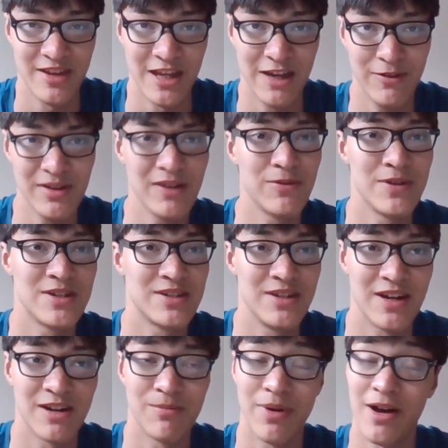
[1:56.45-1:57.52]
even if it's
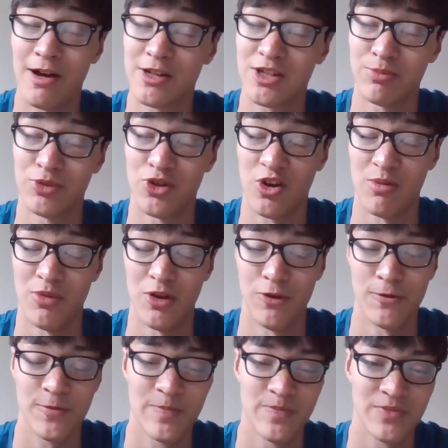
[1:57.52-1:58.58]
near impossible to remove,